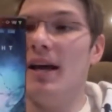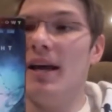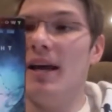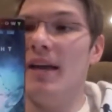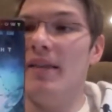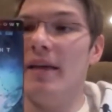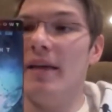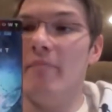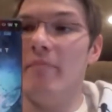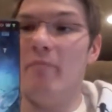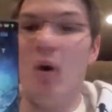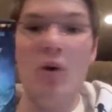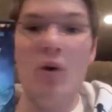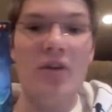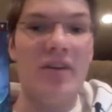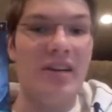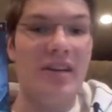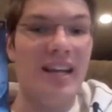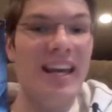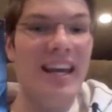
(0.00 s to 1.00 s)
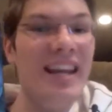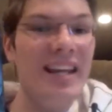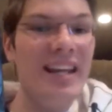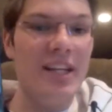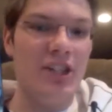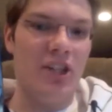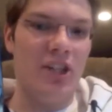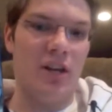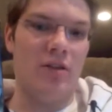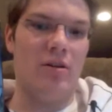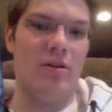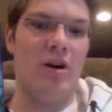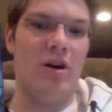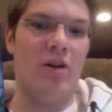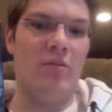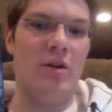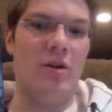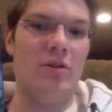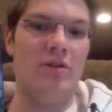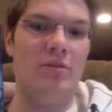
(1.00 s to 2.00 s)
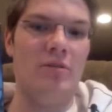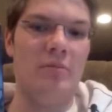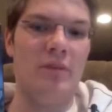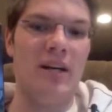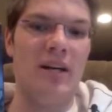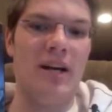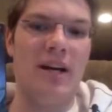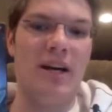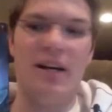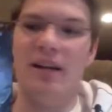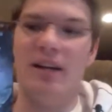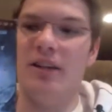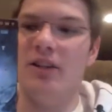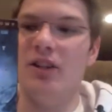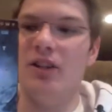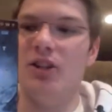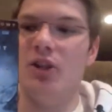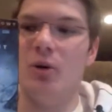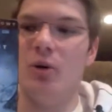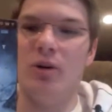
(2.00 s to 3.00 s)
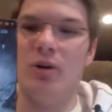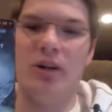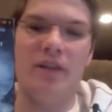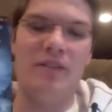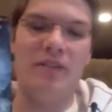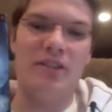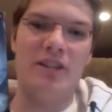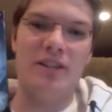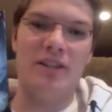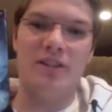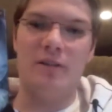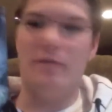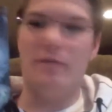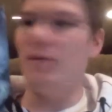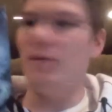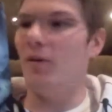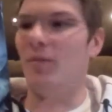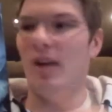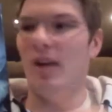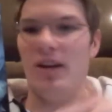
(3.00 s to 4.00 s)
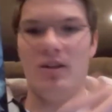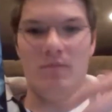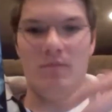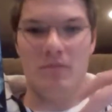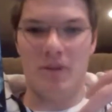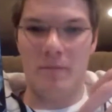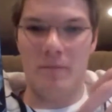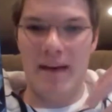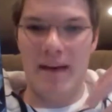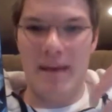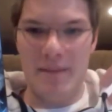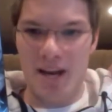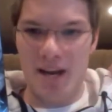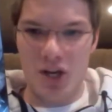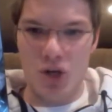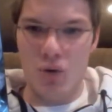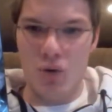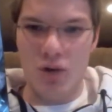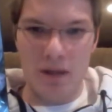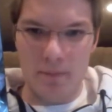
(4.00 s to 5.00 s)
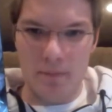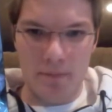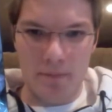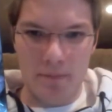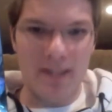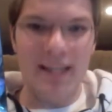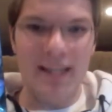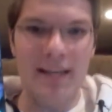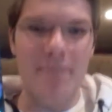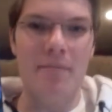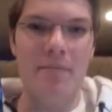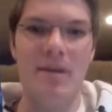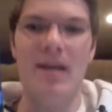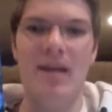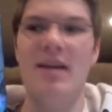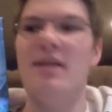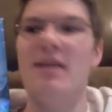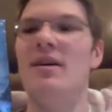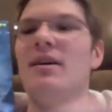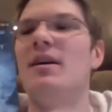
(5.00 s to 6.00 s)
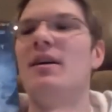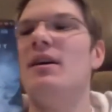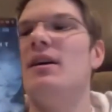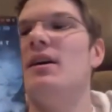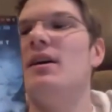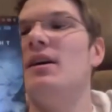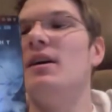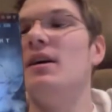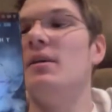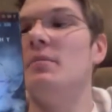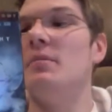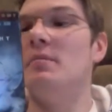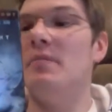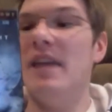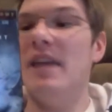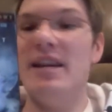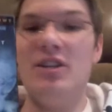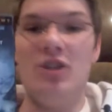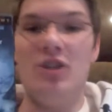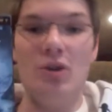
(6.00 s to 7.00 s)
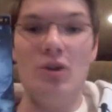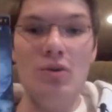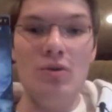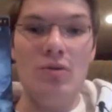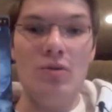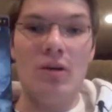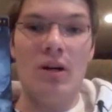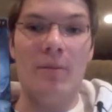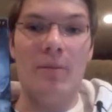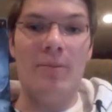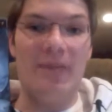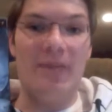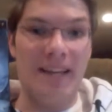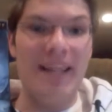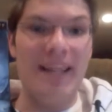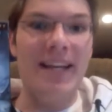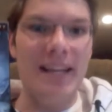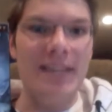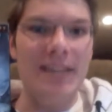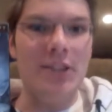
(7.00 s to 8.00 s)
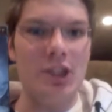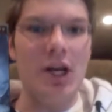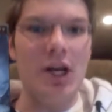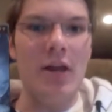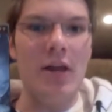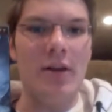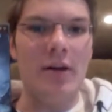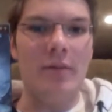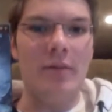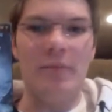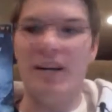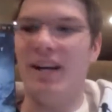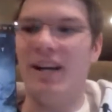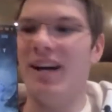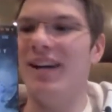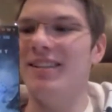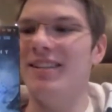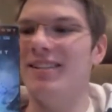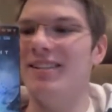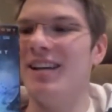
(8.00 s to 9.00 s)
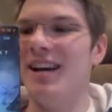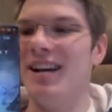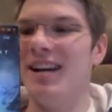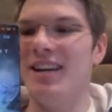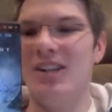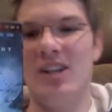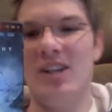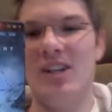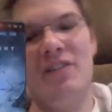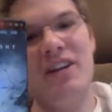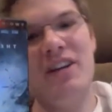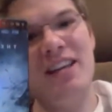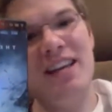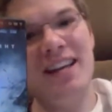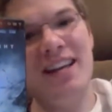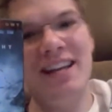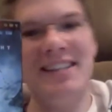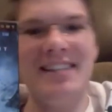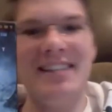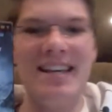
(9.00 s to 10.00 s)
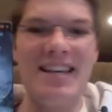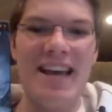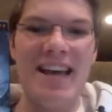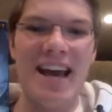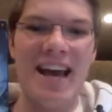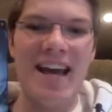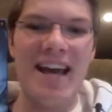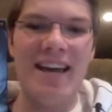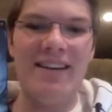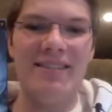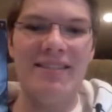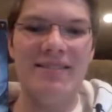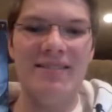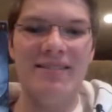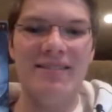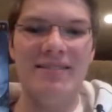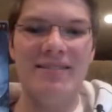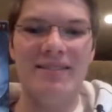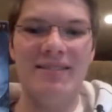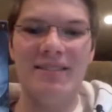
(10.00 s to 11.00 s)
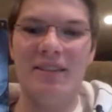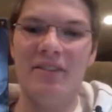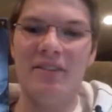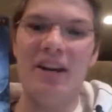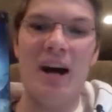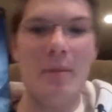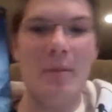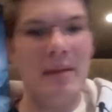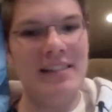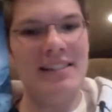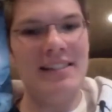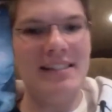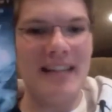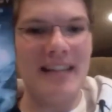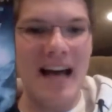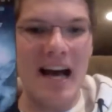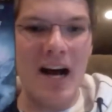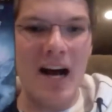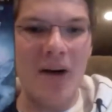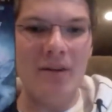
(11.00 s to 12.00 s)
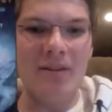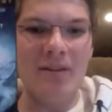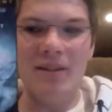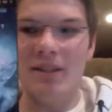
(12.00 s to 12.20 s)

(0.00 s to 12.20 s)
And they both need each other almost, because the Joker even says in the film, like, to Batman, "You complete me." They do complete each other, because every yin is a yang, every up has a down.